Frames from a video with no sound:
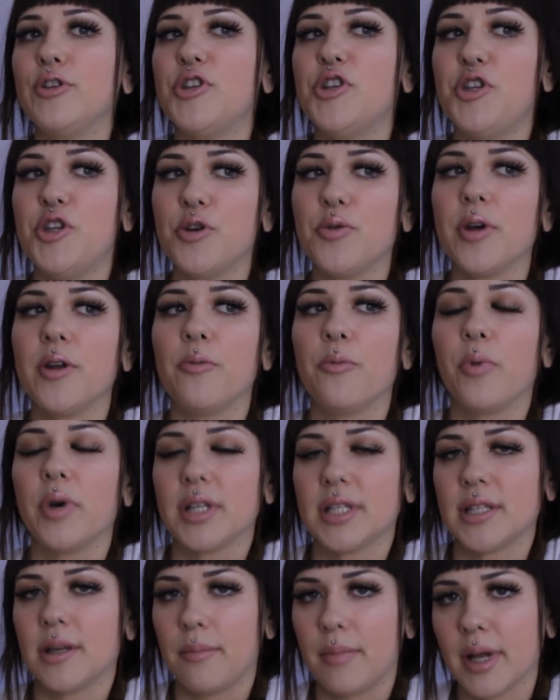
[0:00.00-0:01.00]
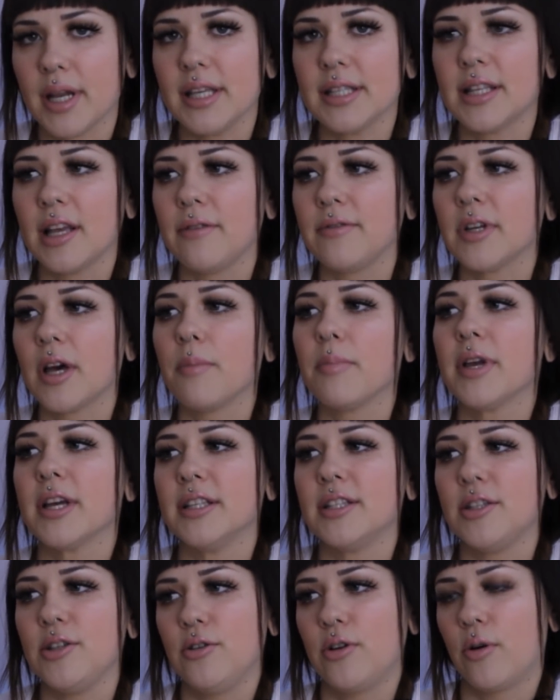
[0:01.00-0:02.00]
do it with some money saved up,
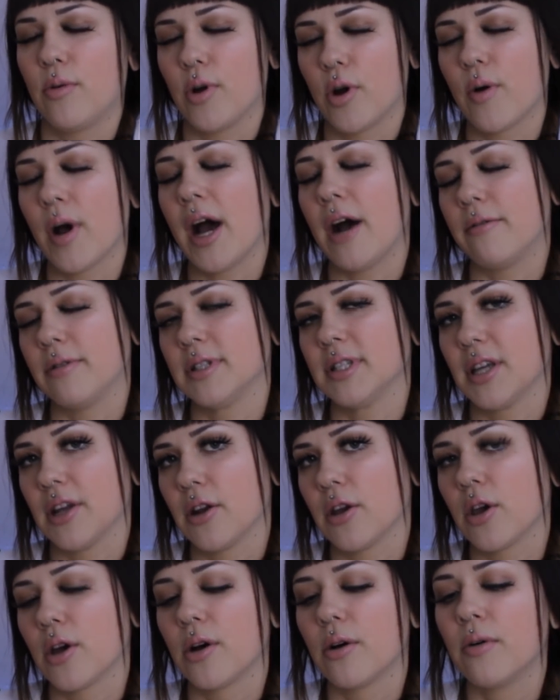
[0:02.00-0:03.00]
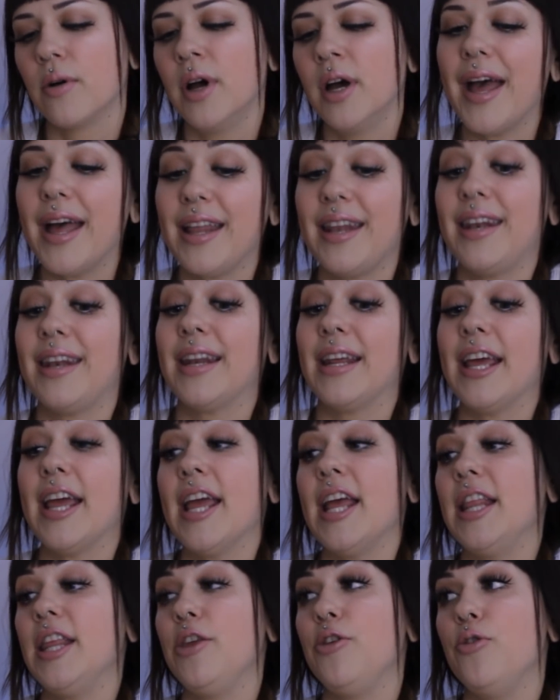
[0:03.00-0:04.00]
because you don't know how it's gonna go. And
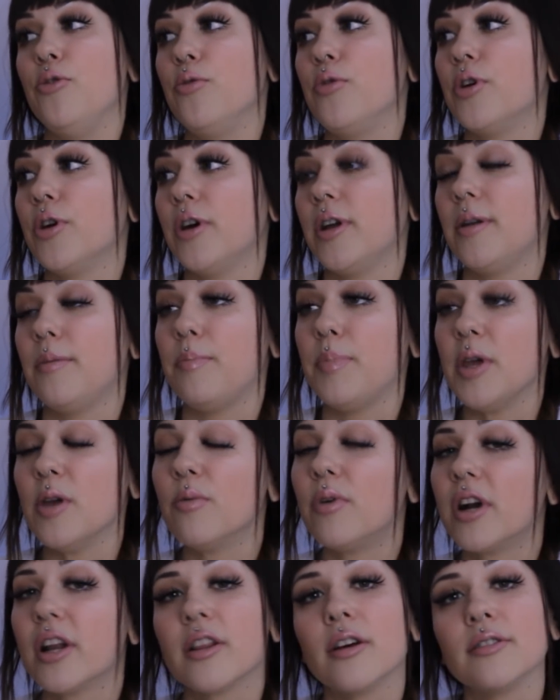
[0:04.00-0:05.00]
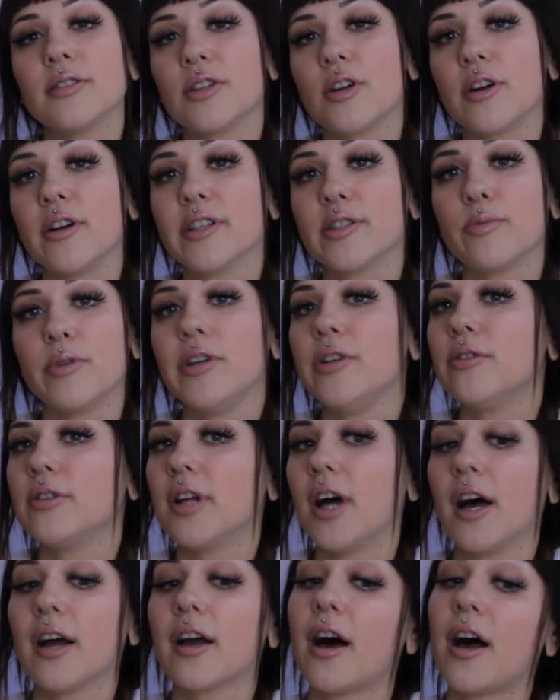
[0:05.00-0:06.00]
you could be one of those girls where you
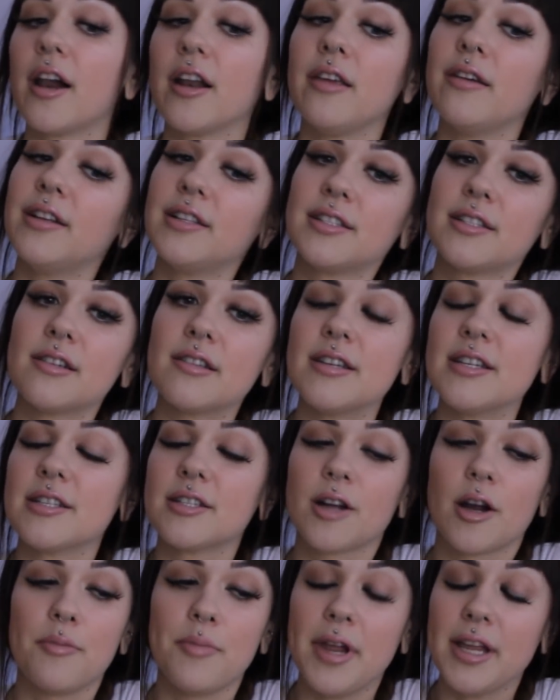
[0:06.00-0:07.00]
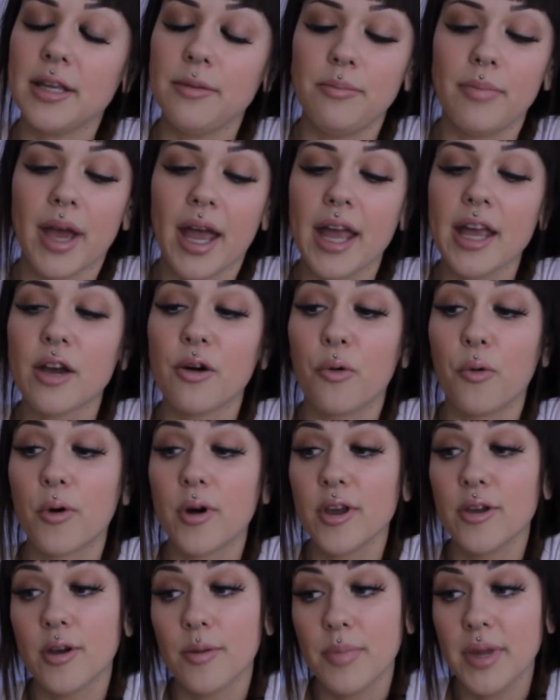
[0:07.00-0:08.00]
log on, you instantly start making bank, or
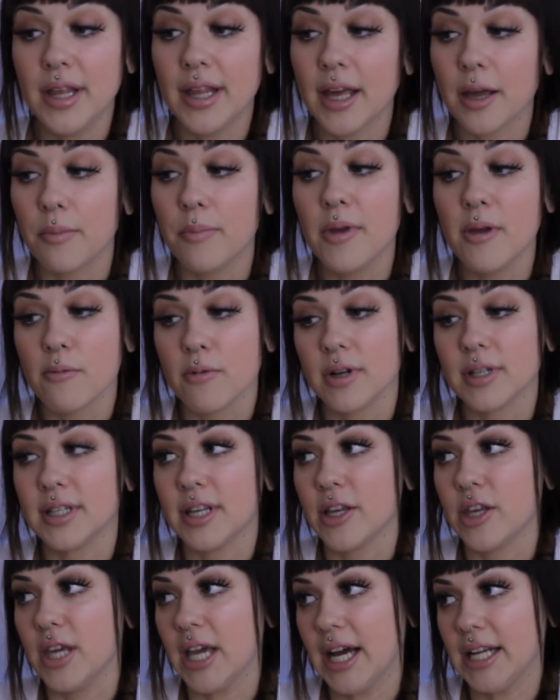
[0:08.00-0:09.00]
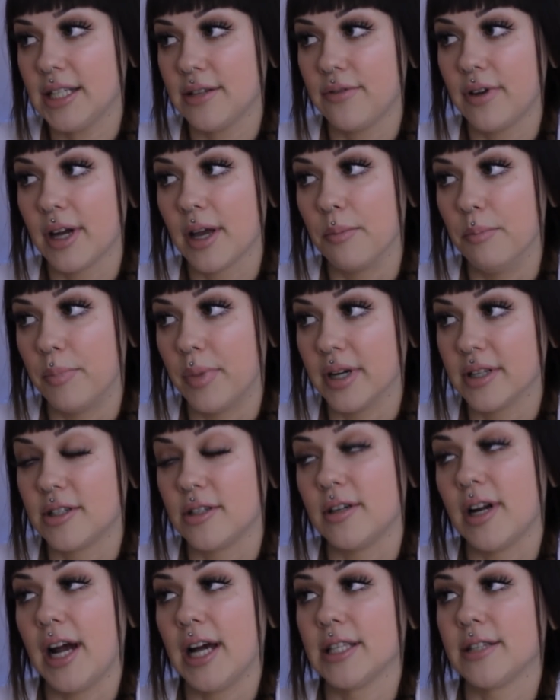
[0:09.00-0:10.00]
you could be like me where it's like you had to fucking bust
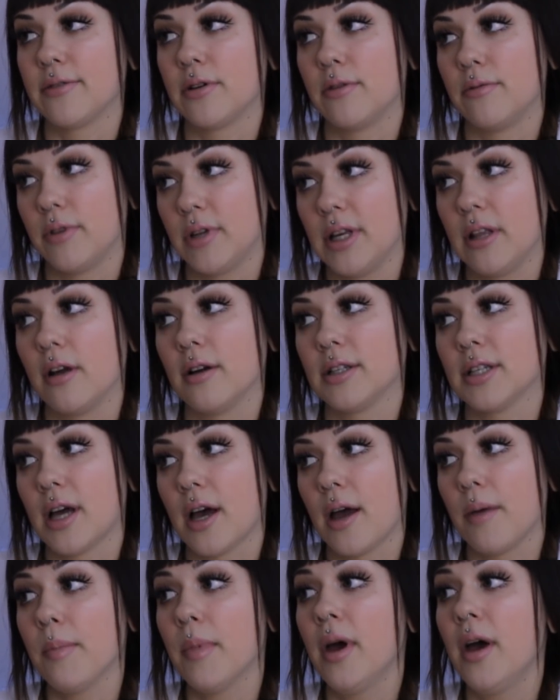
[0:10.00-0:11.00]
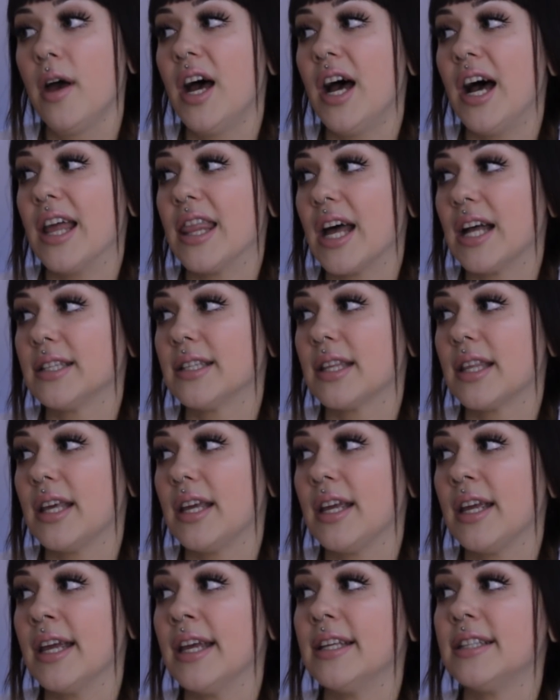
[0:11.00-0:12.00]
your ass for a really long time. And that's the
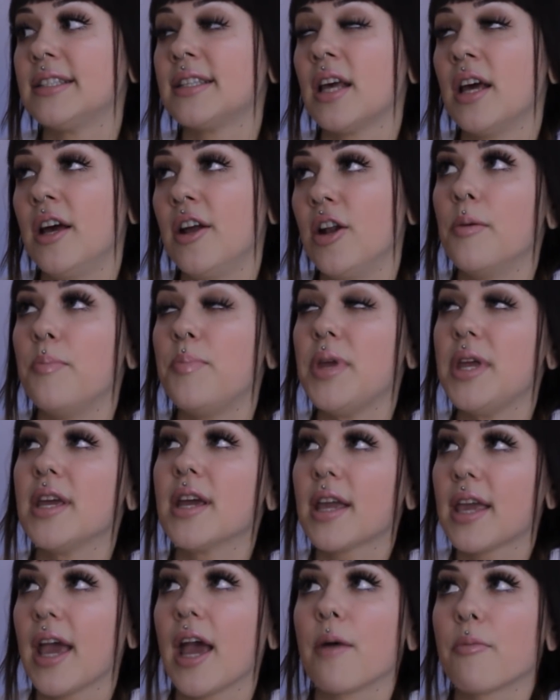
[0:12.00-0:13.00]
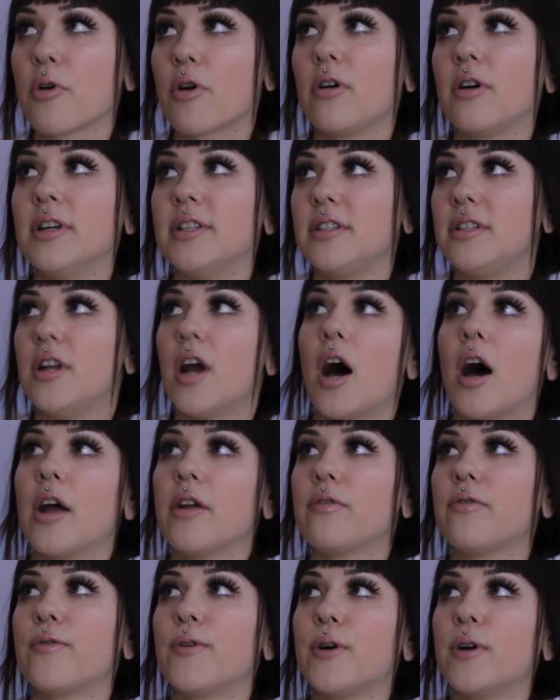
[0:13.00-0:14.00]
thing, is being a cam girl is
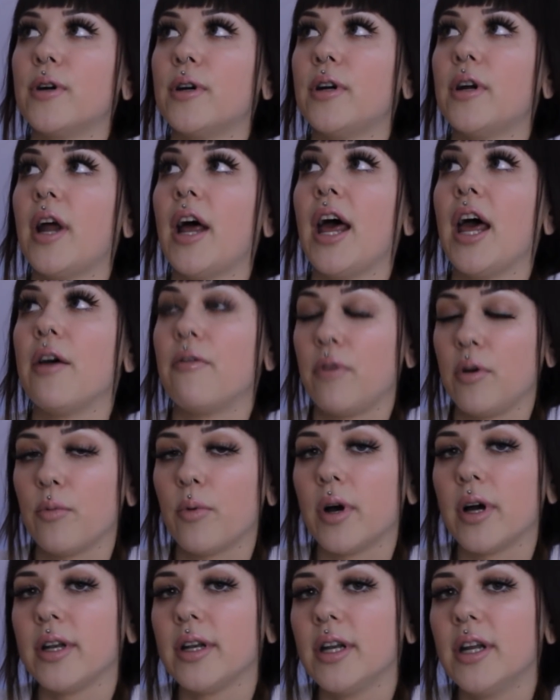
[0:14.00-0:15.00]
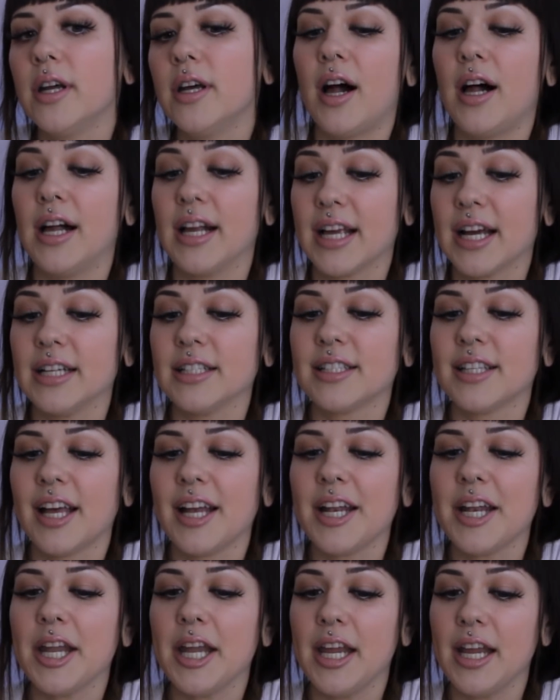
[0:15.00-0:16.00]
not for everyone. Like I
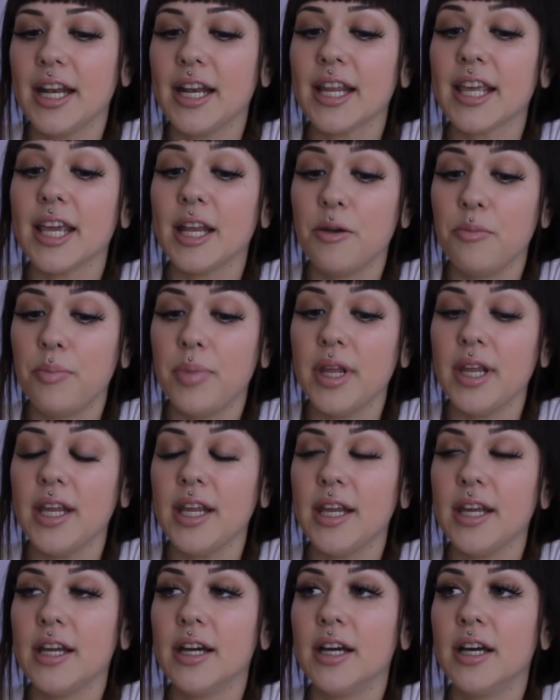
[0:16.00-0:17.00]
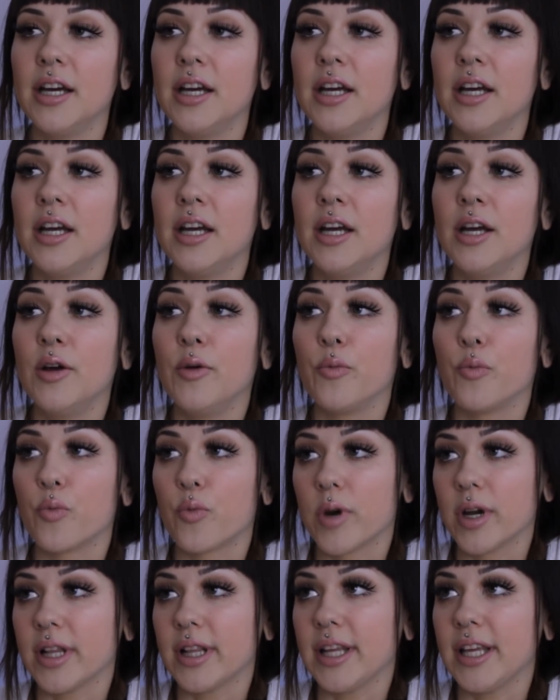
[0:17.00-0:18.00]
said, it can be
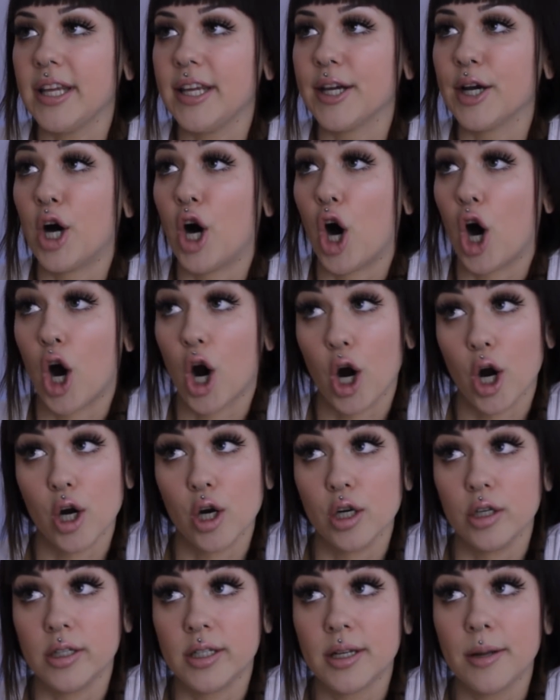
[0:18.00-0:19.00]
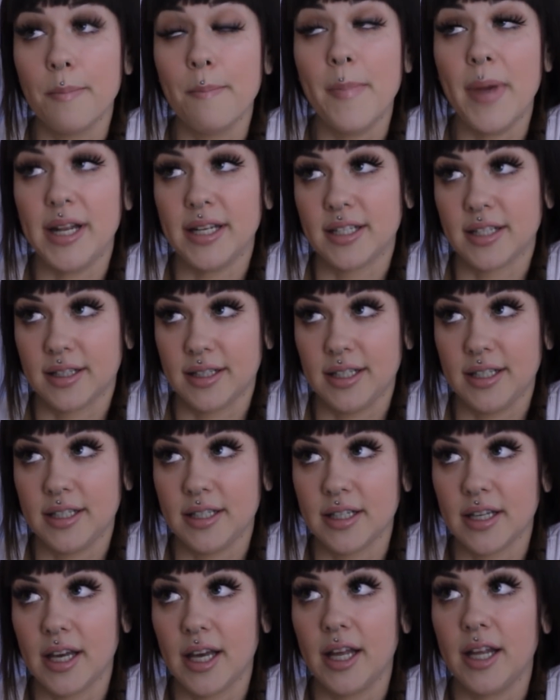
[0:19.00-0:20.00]
really hard
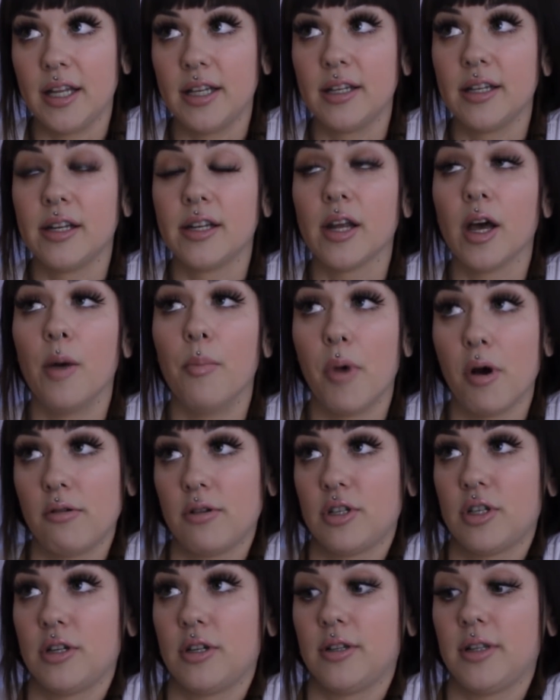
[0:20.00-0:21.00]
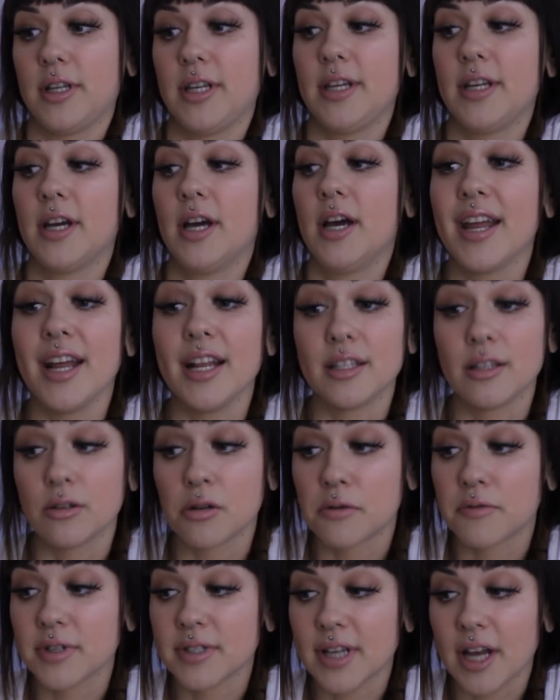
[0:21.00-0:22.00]
mentally and emotionally. It's an
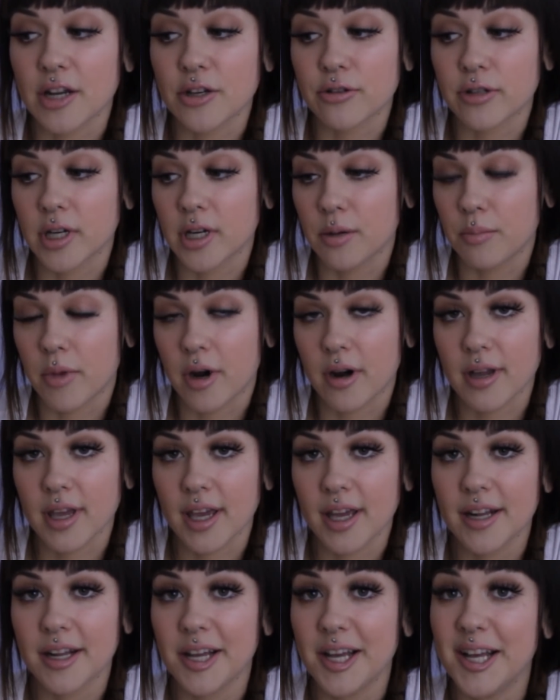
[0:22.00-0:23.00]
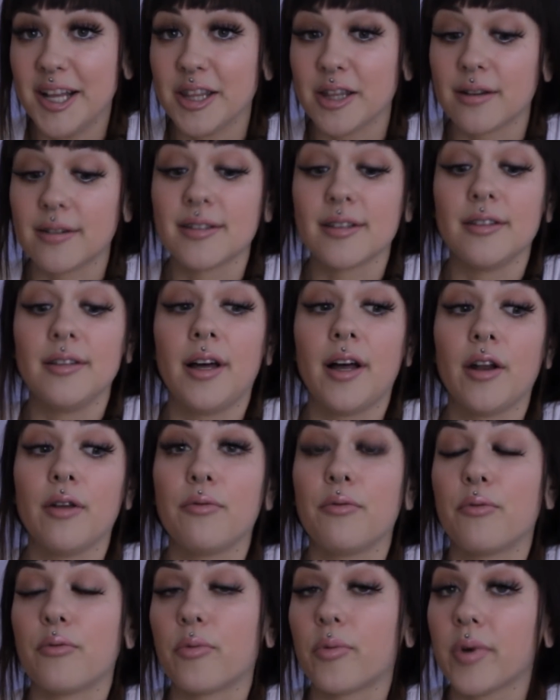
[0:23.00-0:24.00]
oversaturated market. There's a lot
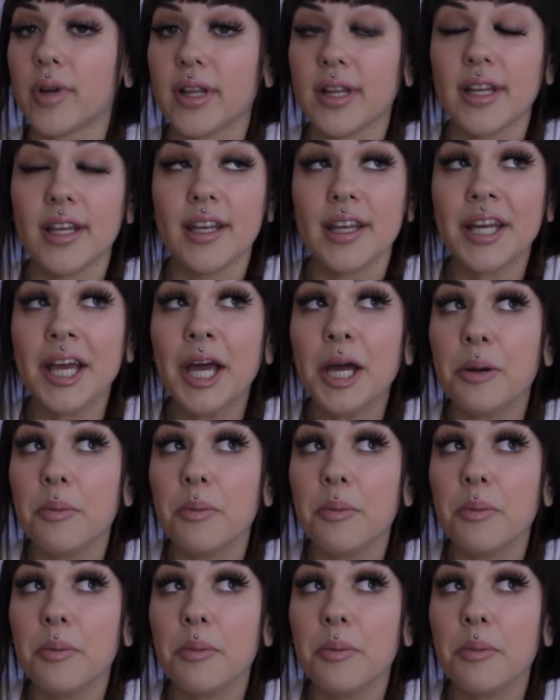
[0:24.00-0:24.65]
of really